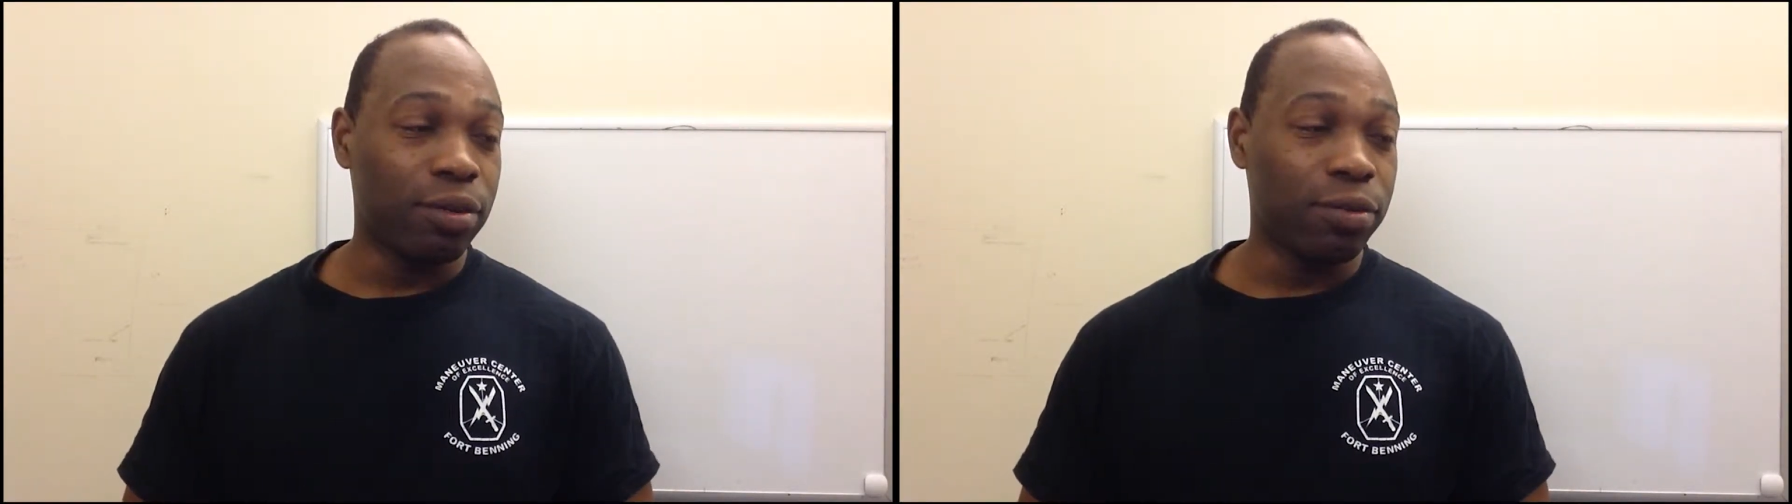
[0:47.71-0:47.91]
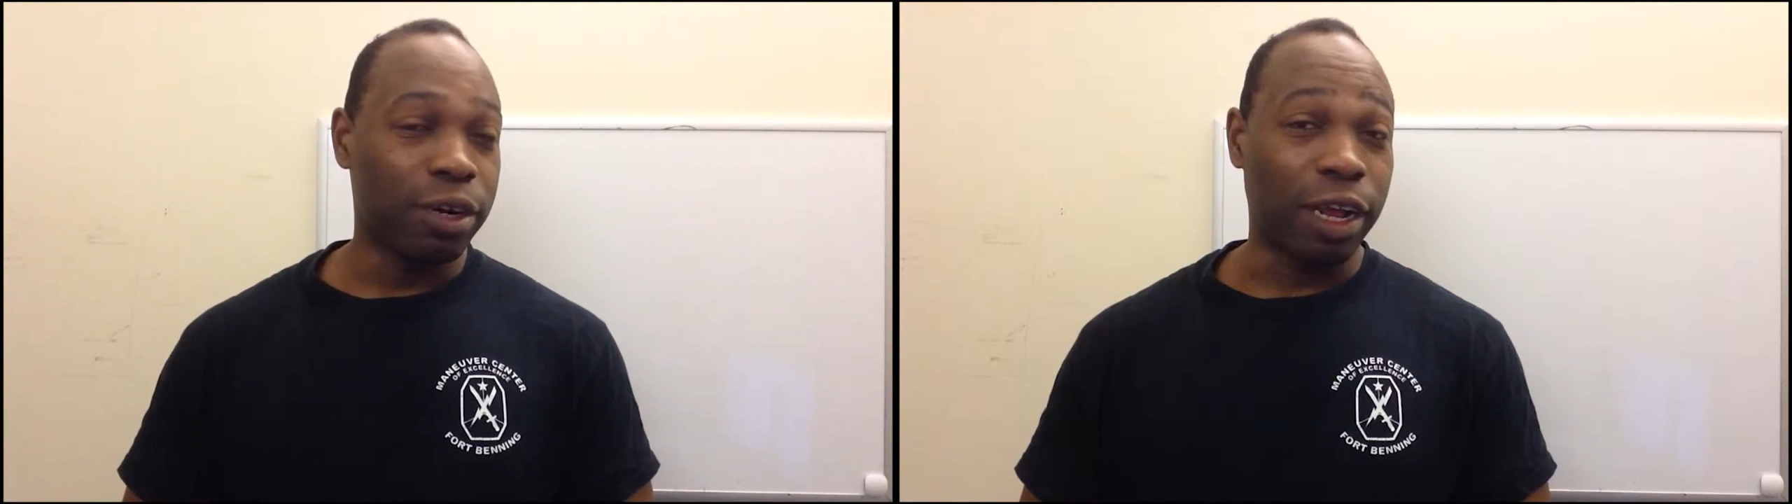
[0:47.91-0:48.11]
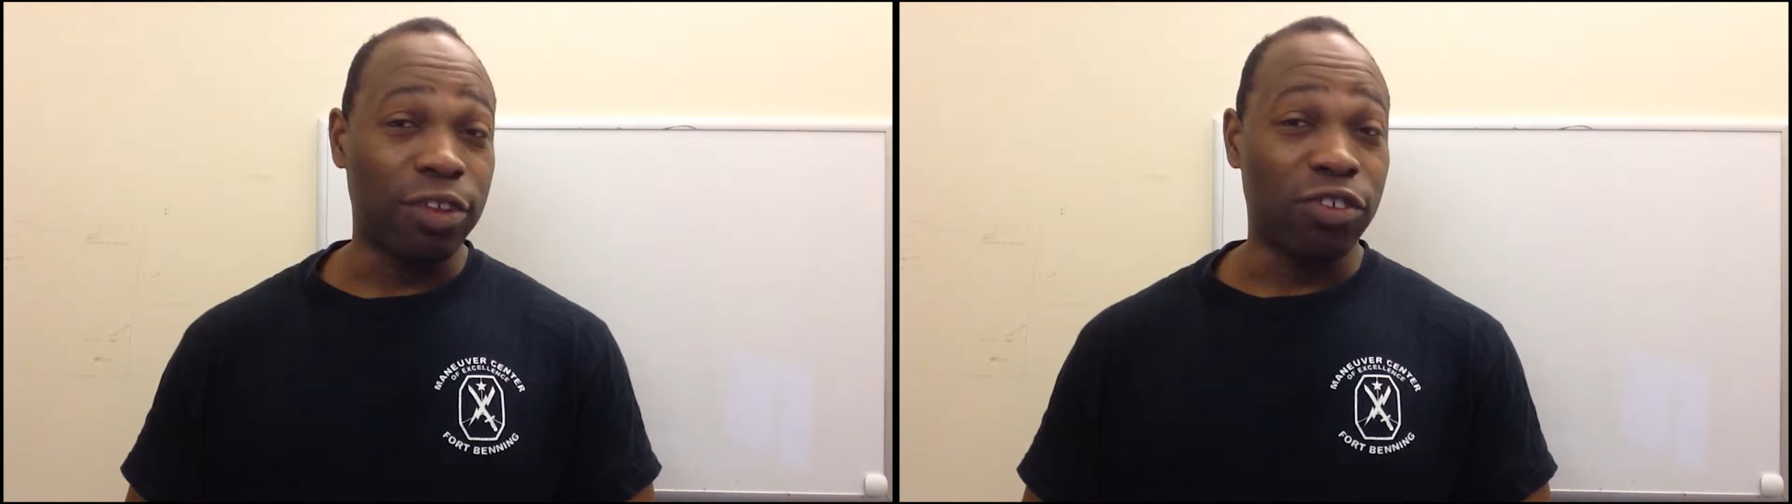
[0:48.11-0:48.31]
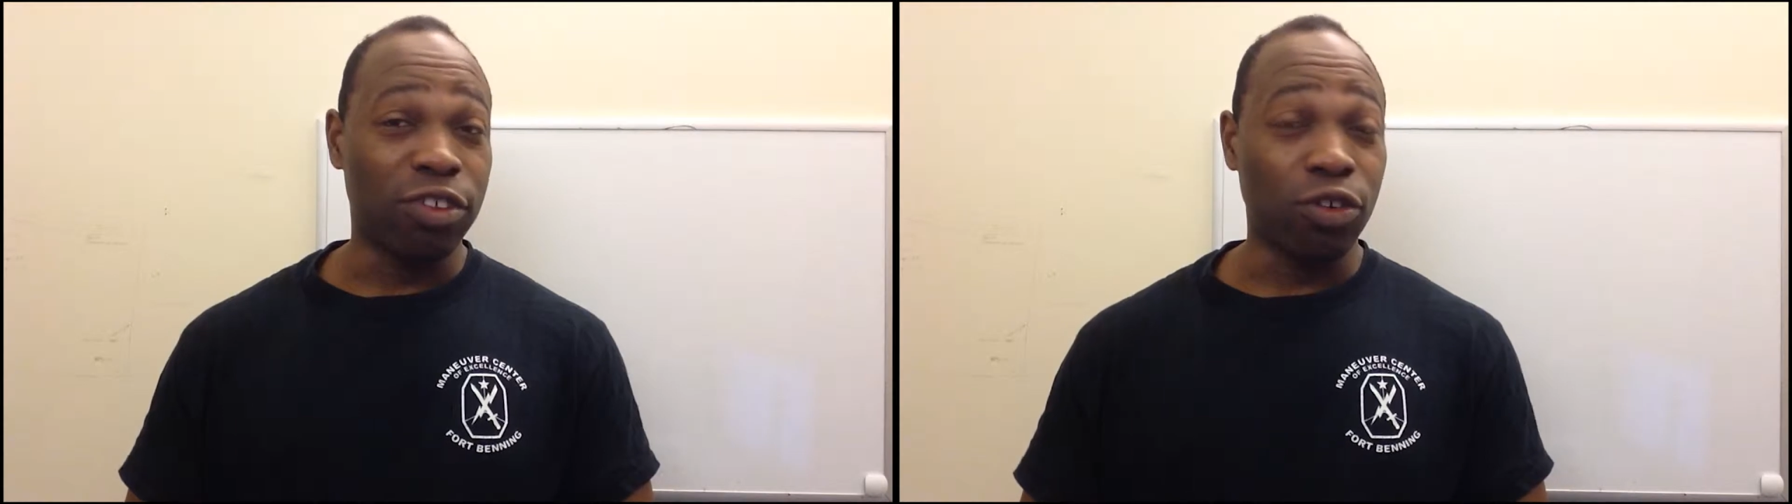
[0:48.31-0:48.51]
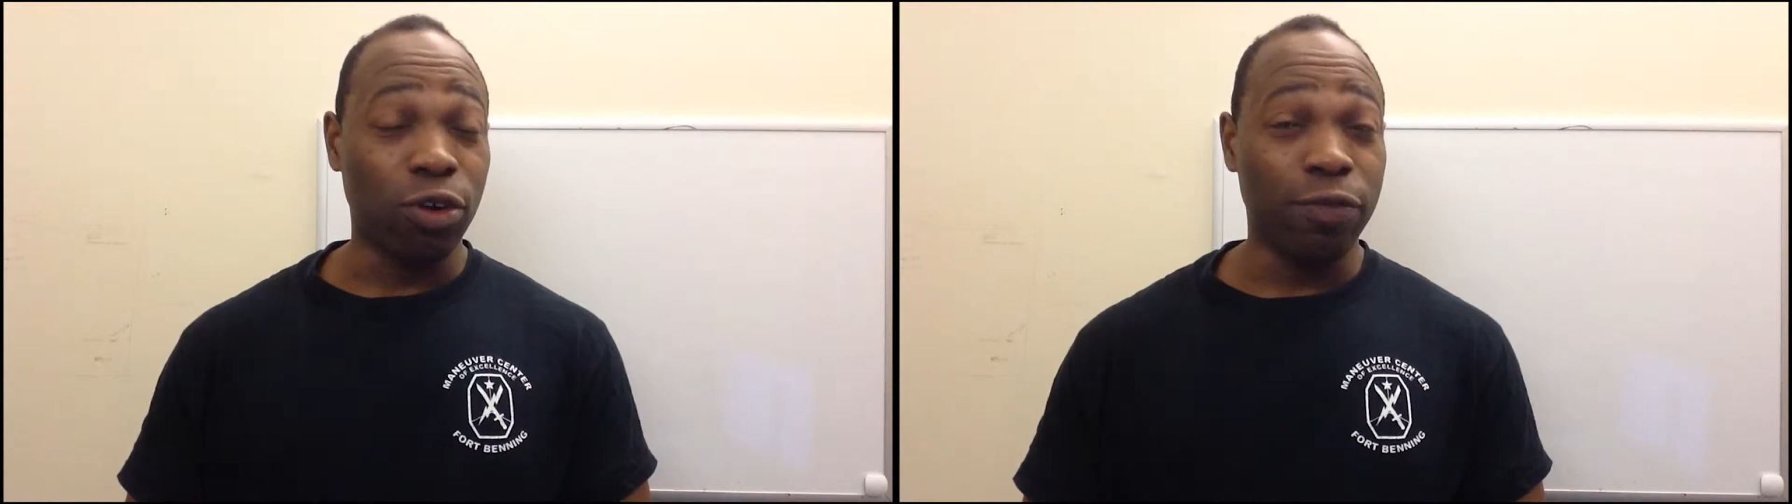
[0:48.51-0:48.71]
we're going to have to just
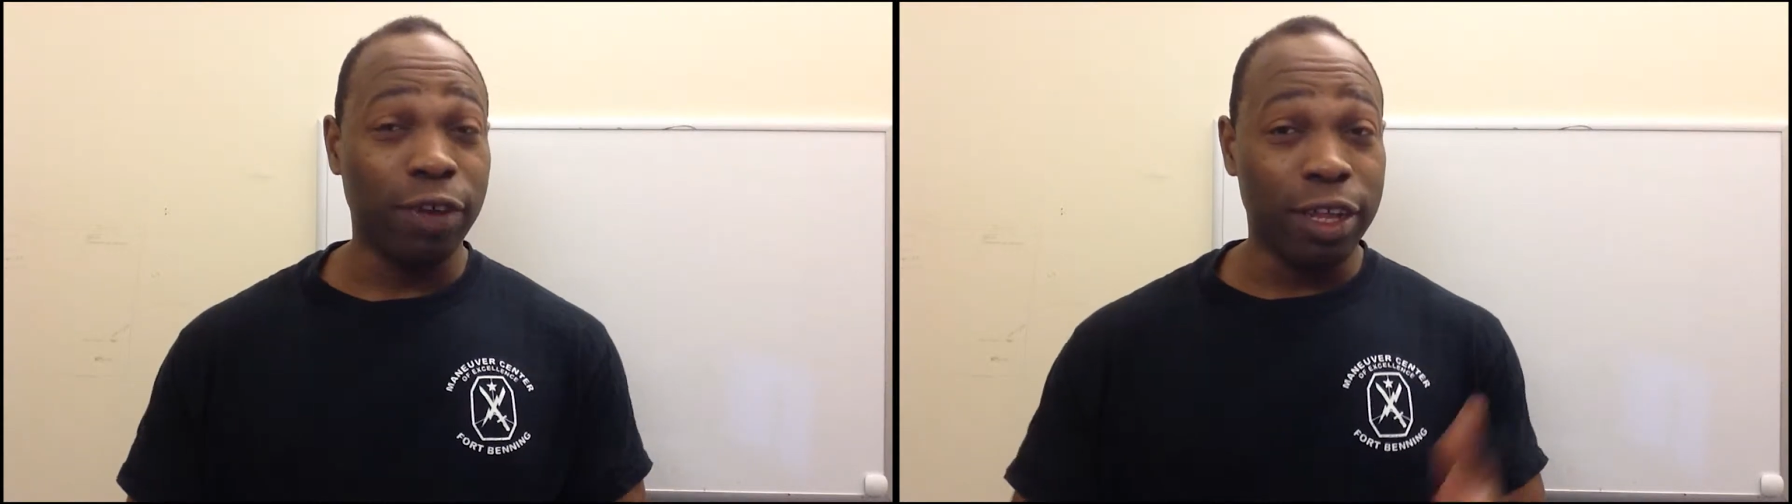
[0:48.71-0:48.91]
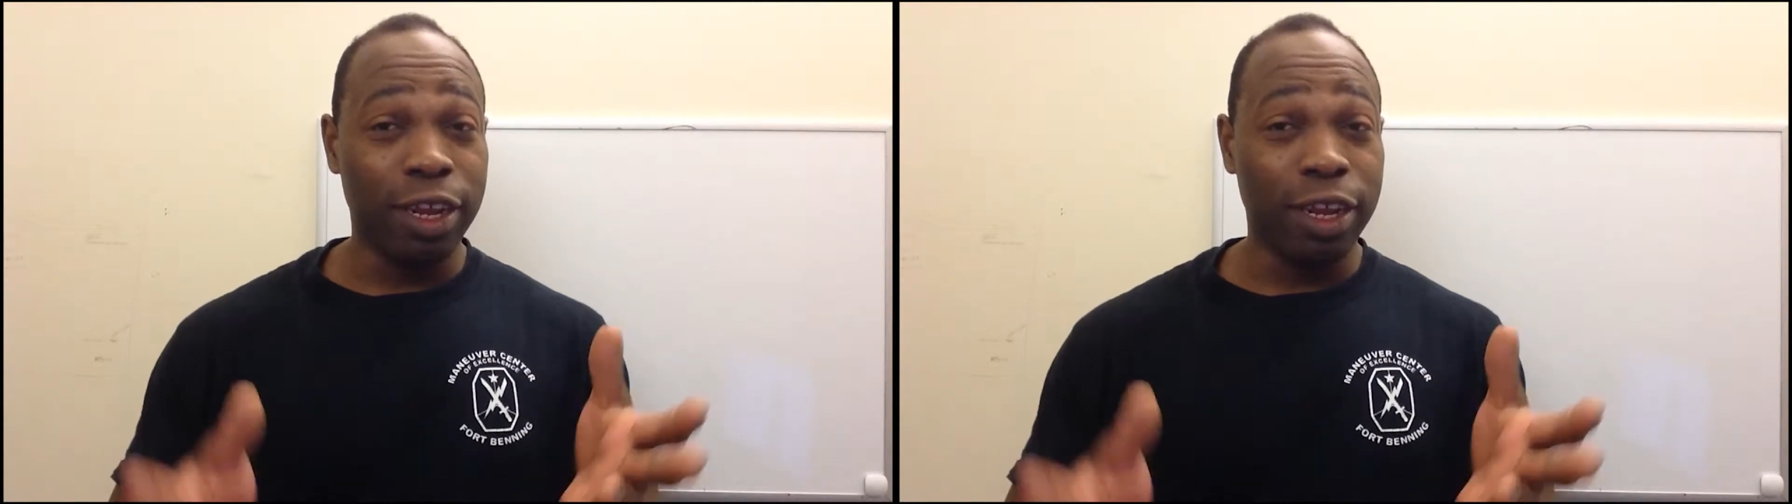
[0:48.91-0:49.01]
ignore the fact